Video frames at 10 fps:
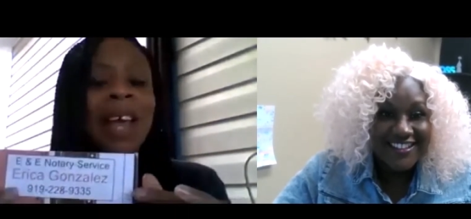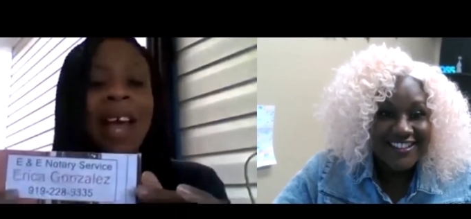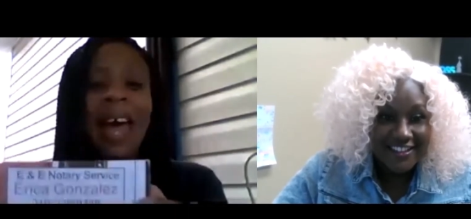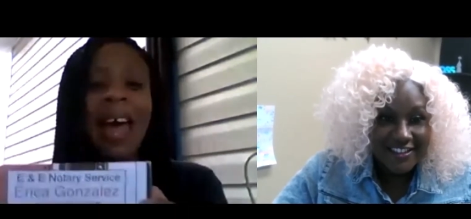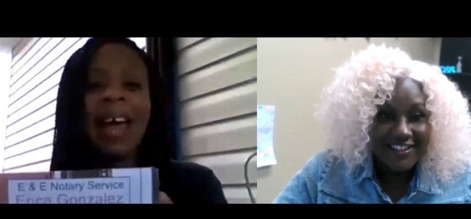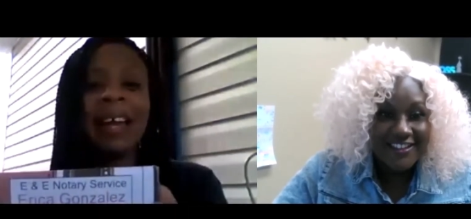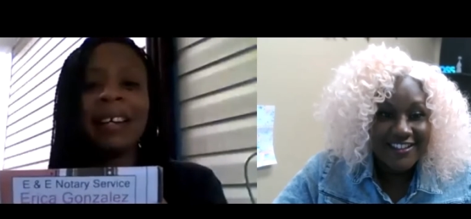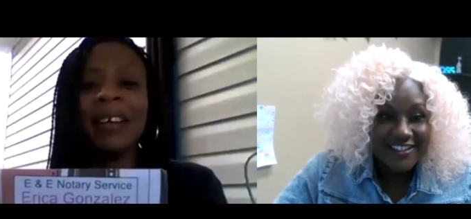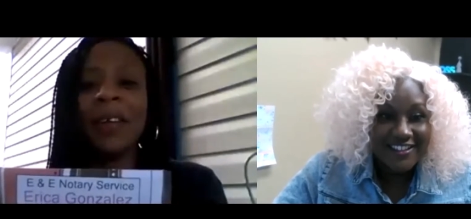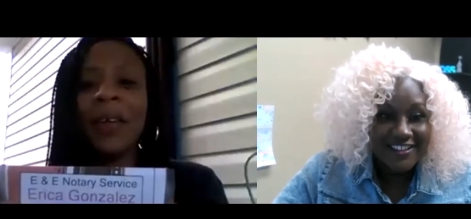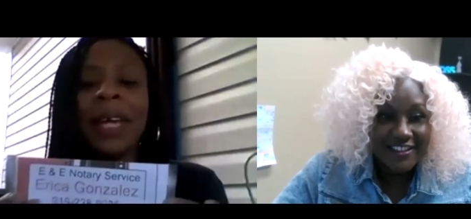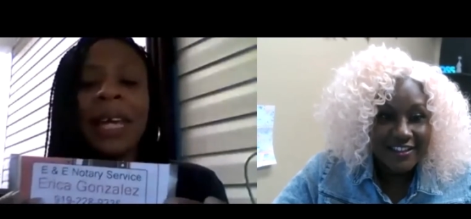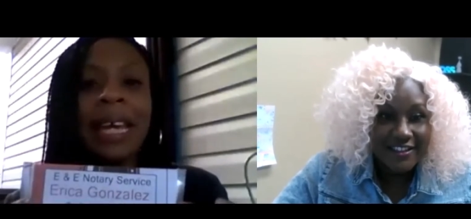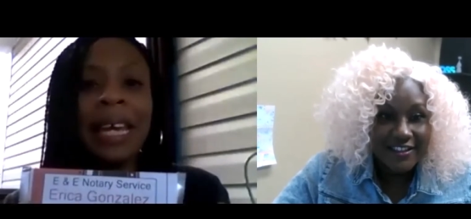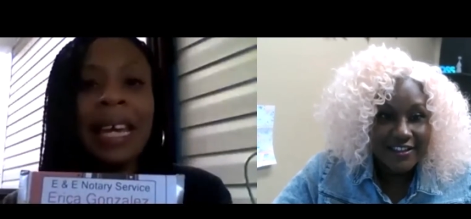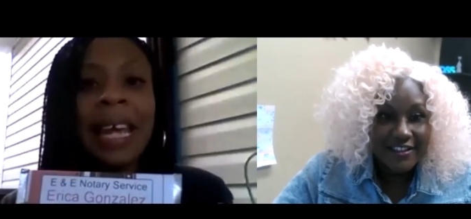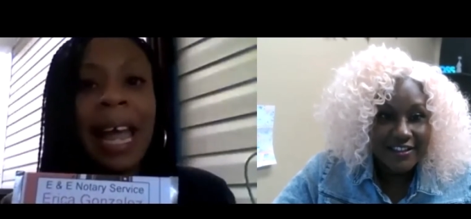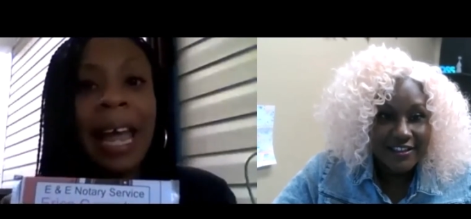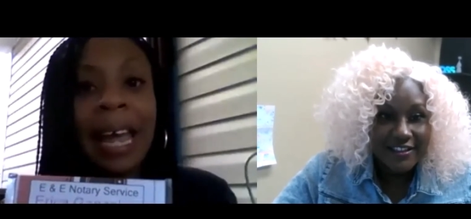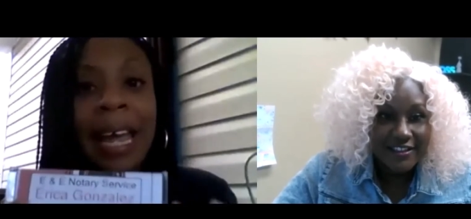Speaker 1: at E
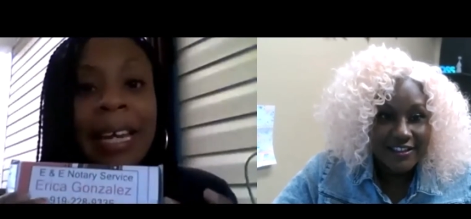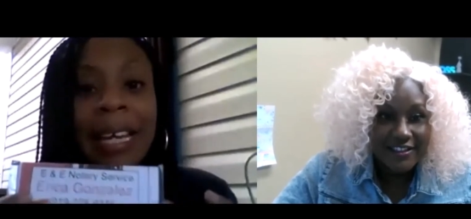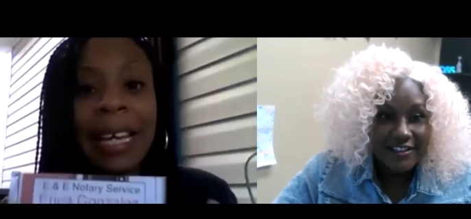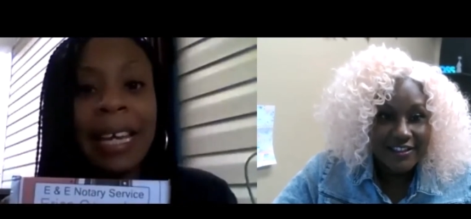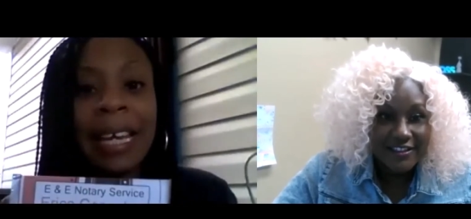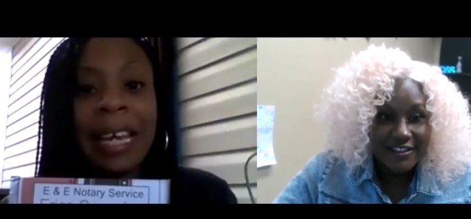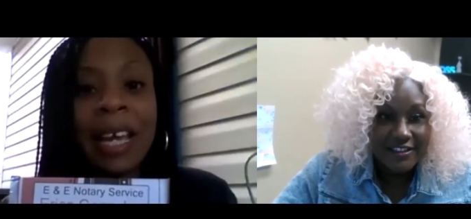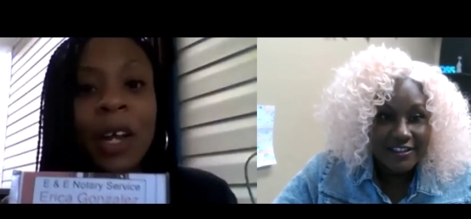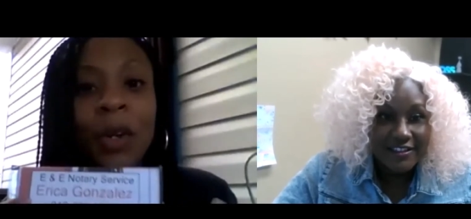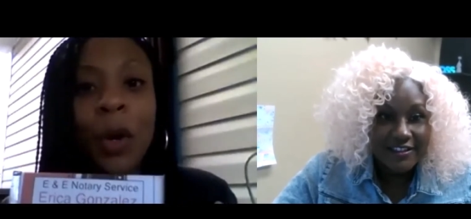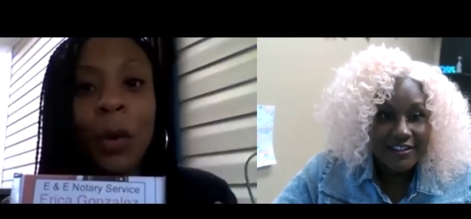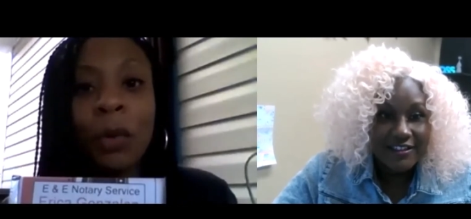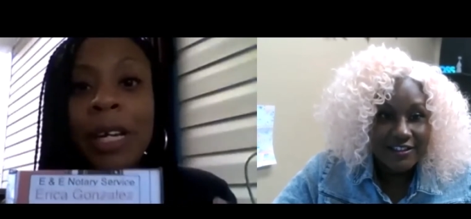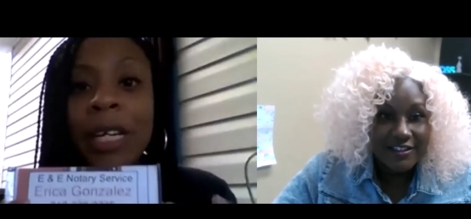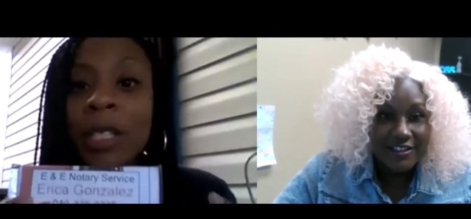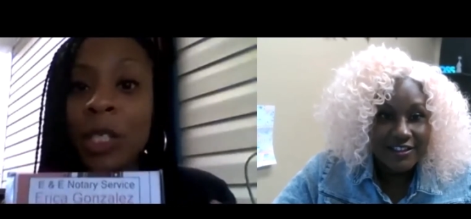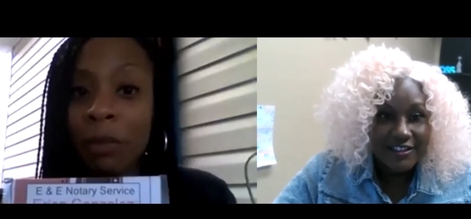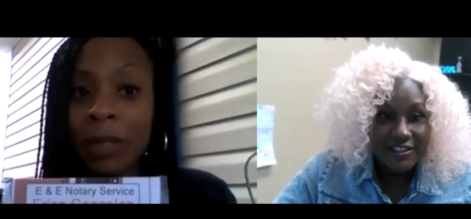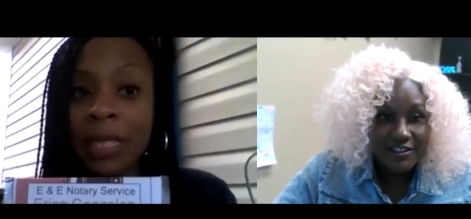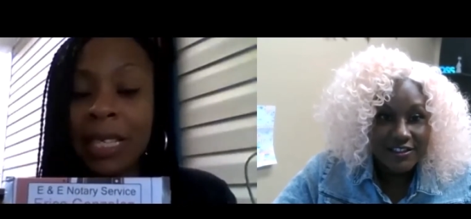and E Notary
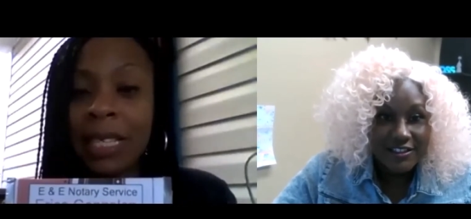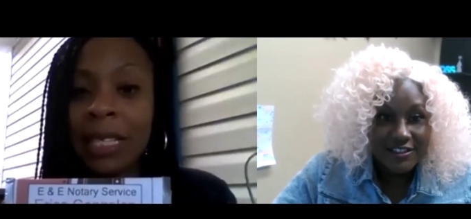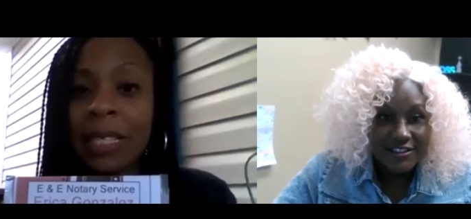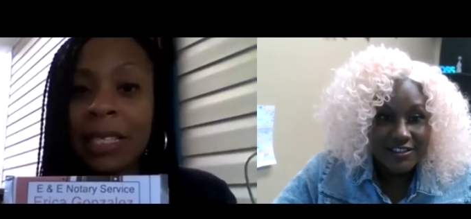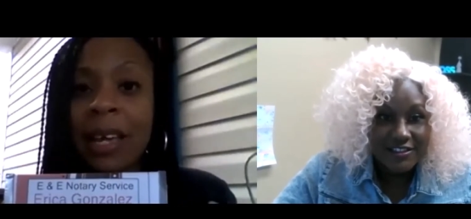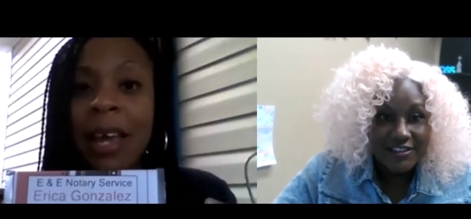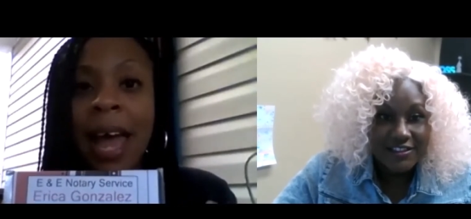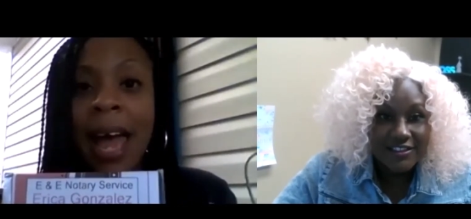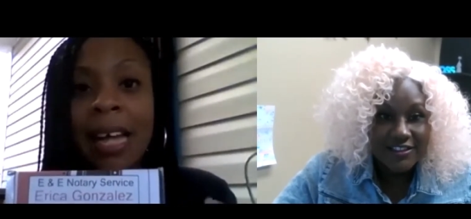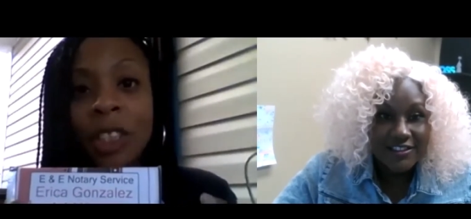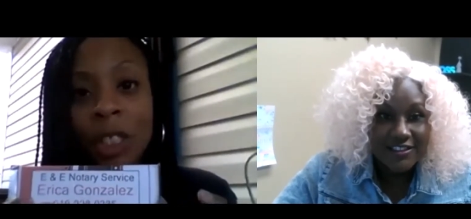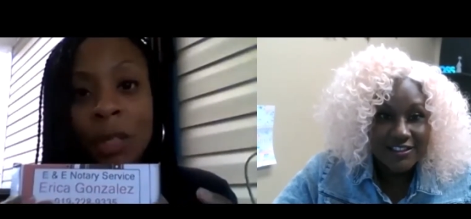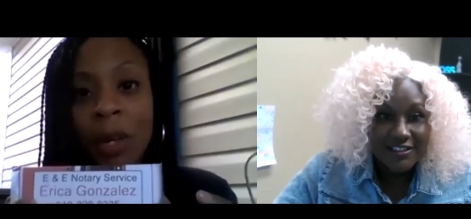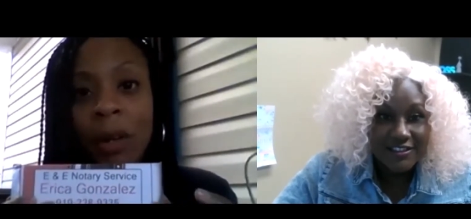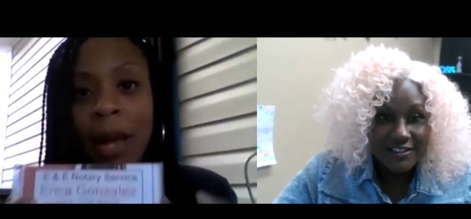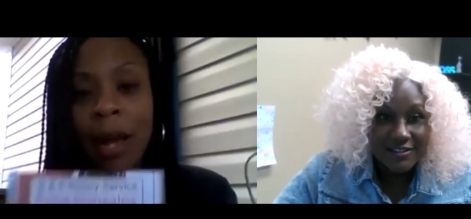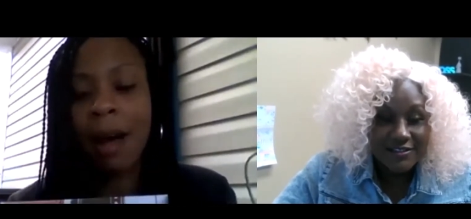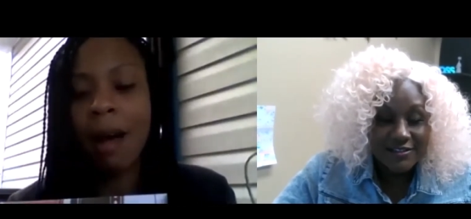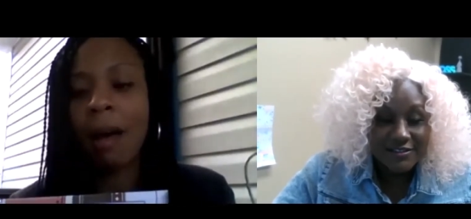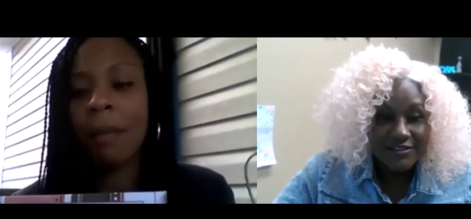Services at
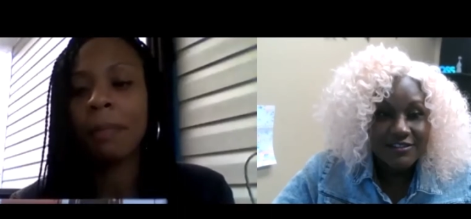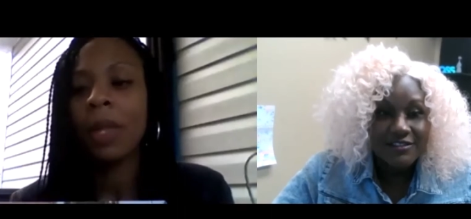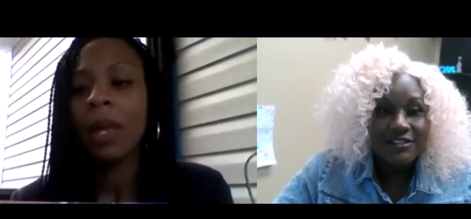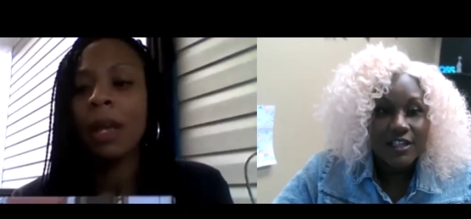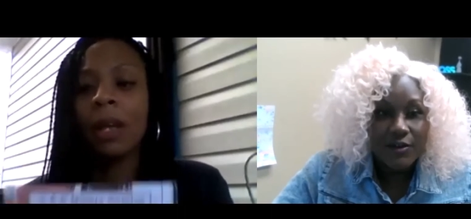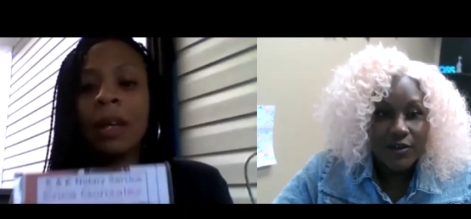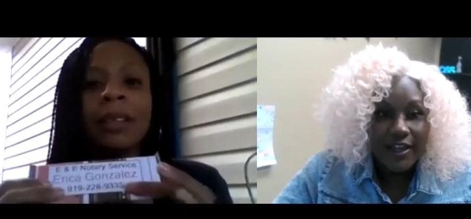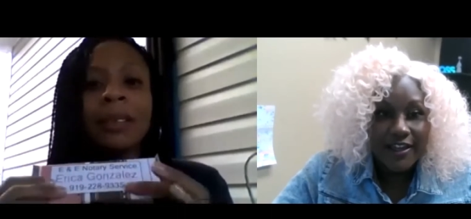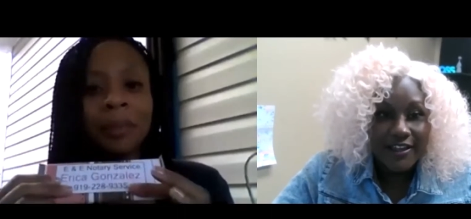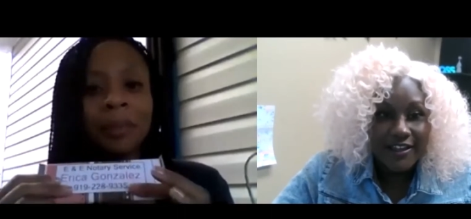gmail.com. Okay.